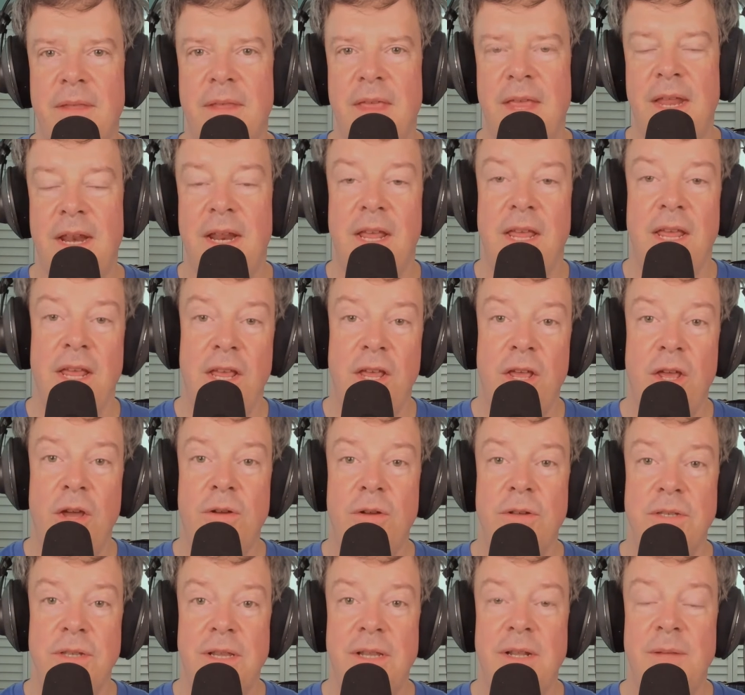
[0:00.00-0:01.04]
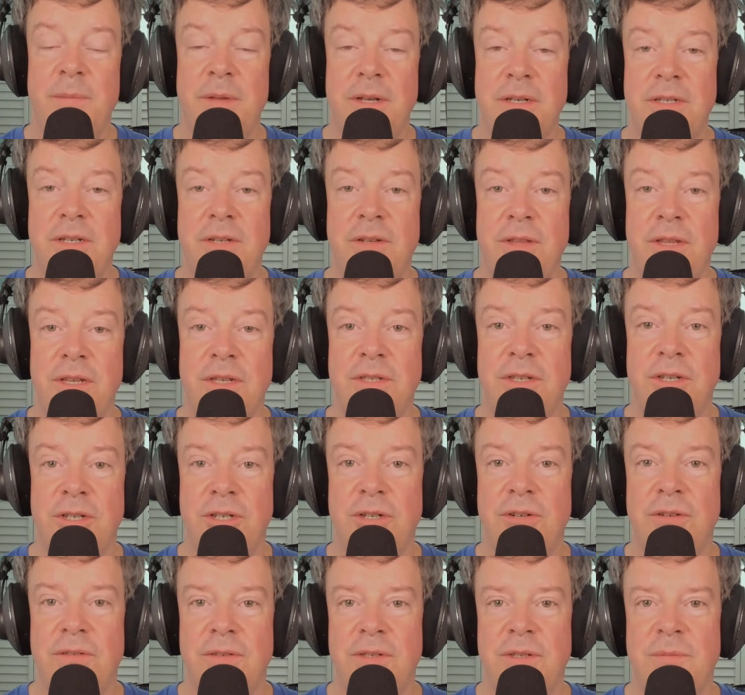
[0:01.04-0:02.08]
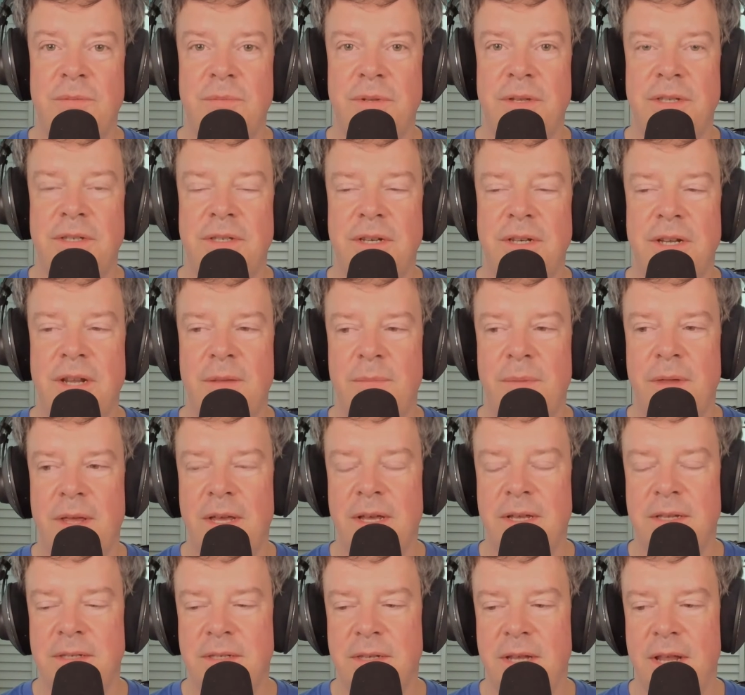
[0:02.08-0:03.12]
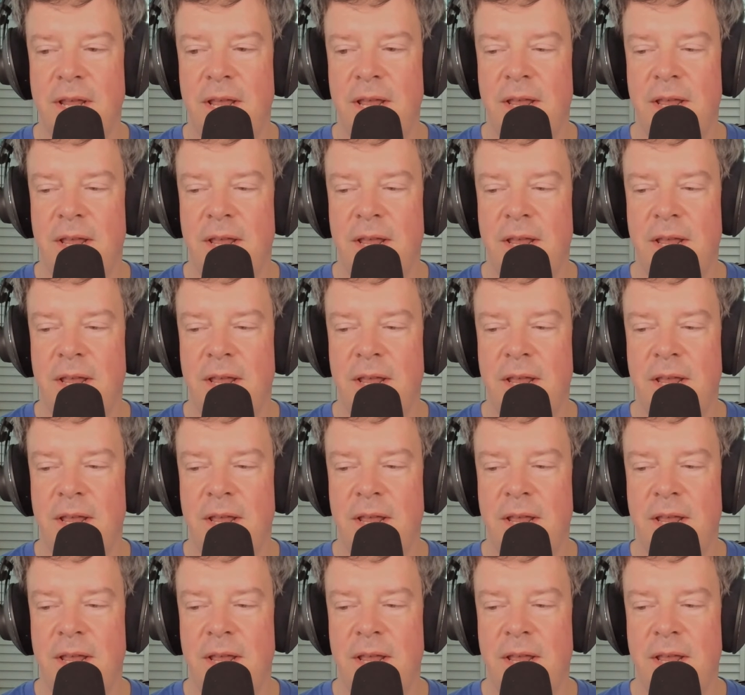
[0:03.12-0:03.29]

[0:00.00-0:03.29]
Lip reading: And it goes a little bit to this issue of simplicity, because